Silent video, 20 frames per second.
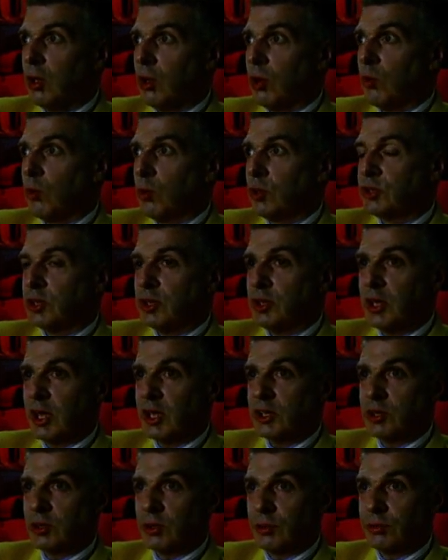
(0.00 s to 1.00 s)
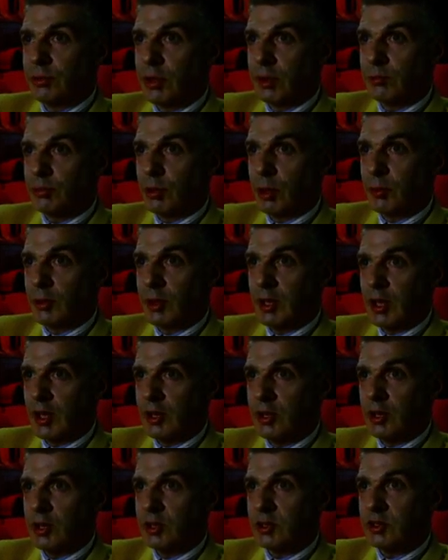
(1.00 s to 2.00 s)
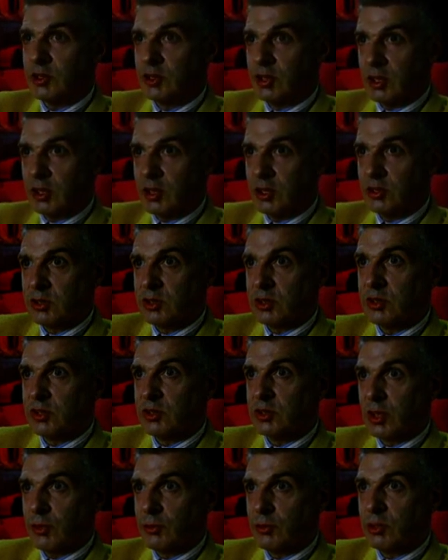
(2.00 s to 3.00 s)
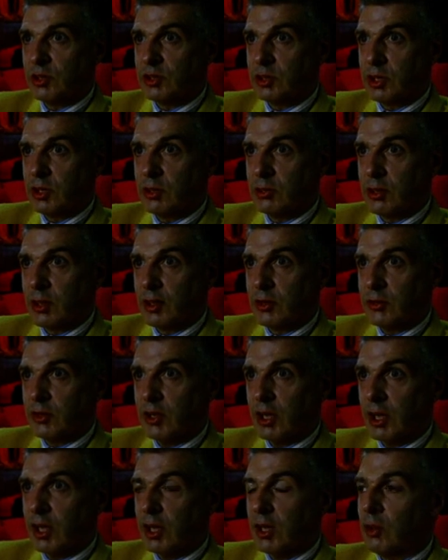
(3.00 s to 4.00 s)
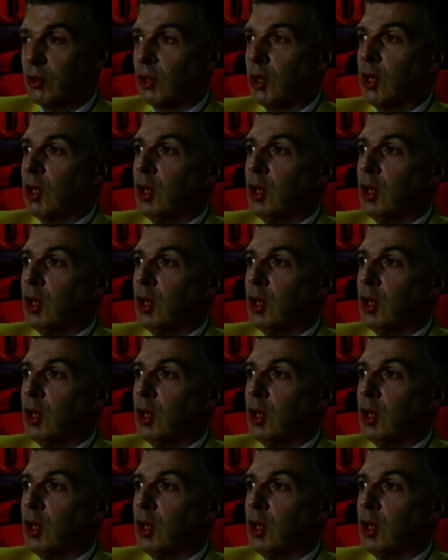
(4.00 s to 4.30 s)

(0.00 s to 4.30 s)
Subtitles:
was in National Front propaganda, stickers, stuff you'd see around town.